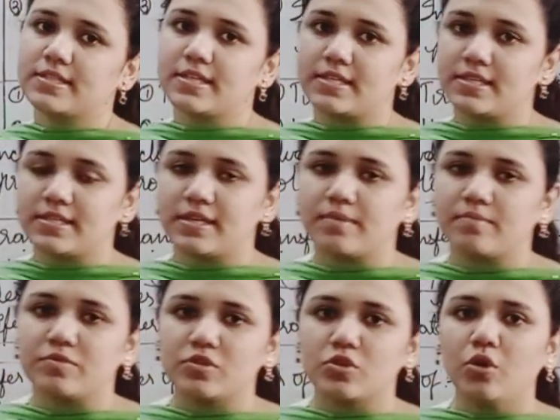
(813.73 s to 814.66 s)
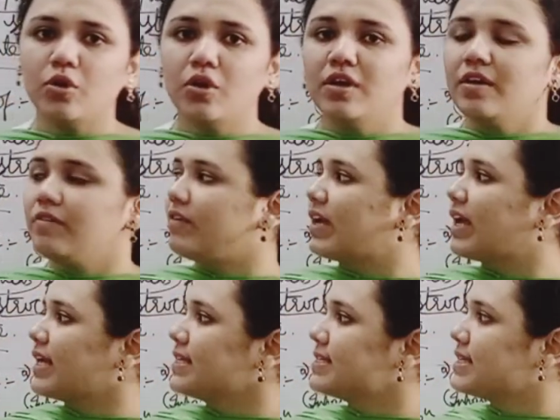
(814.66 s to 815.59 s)
systems. So we
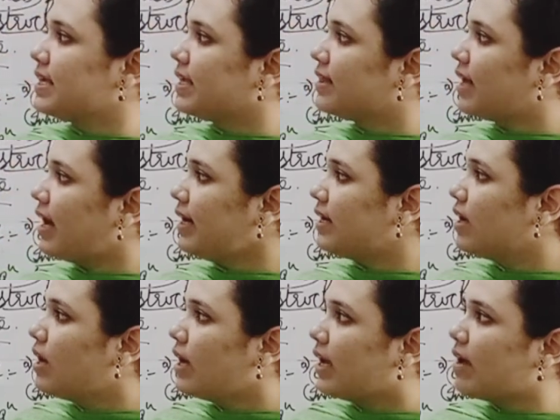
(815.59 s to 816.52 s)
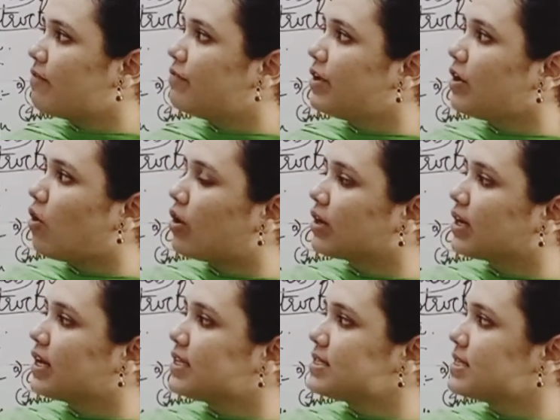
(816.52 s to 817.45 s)
can see that every
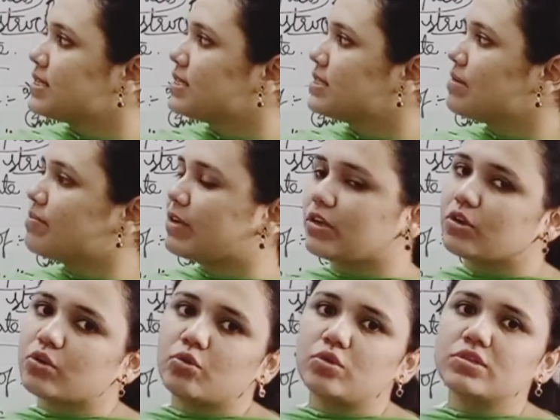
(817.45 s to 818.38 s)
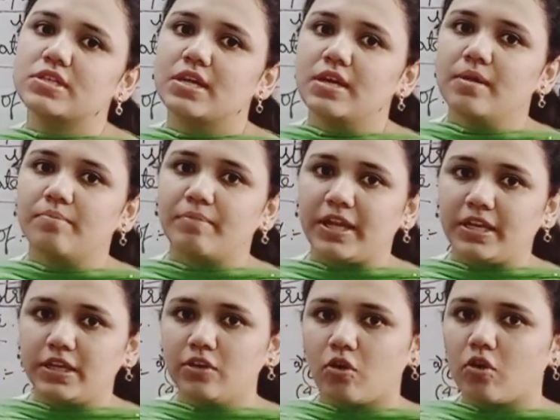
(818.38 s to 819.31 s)
organ system includes
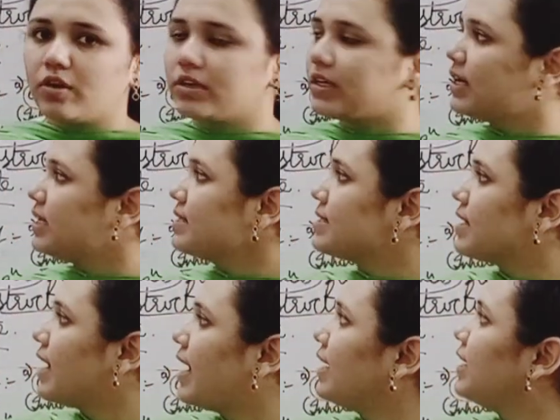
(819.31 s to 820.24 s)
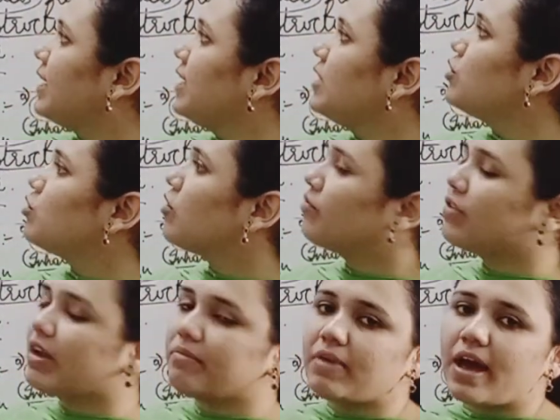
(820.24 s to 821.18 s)
many organs, and each
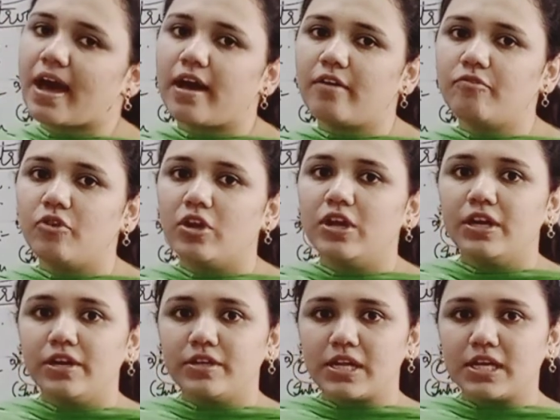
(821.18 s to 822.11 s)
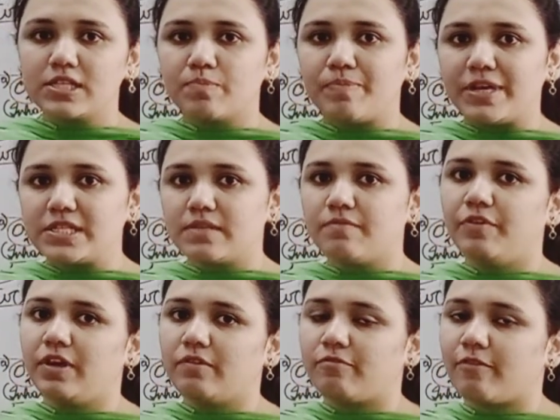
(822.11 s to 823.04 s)
of them have a
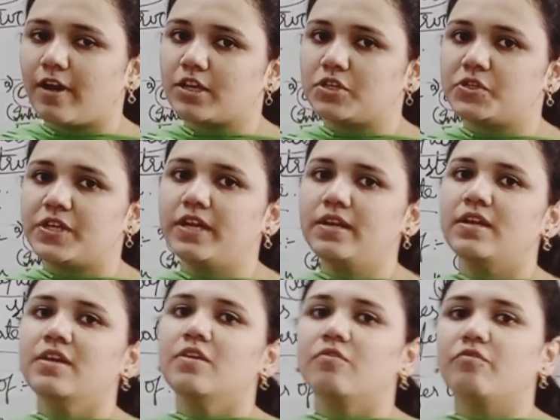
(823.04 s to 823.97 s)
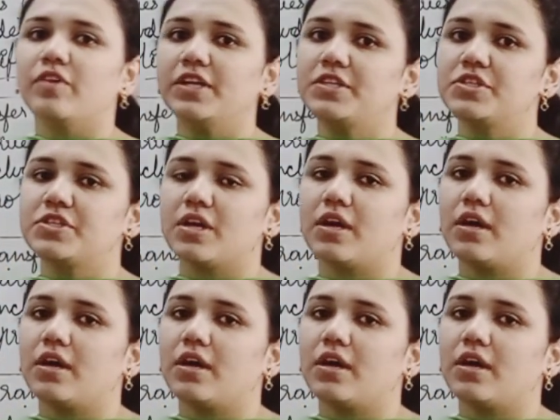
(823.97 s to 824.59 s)
specific function which